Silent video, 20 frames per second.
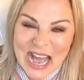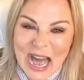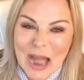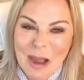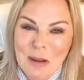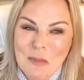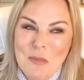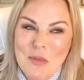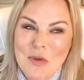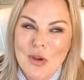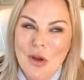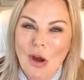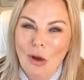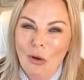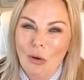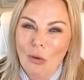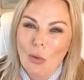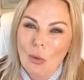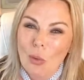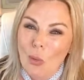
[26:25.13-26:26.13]
I'm
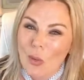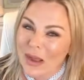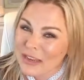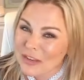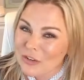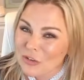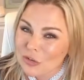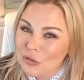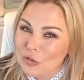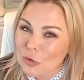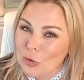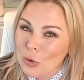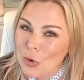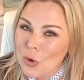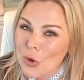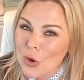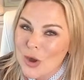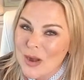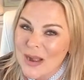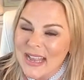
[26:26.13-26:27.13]
not quite
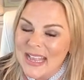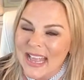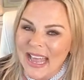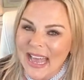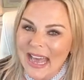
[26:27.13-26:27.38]
sure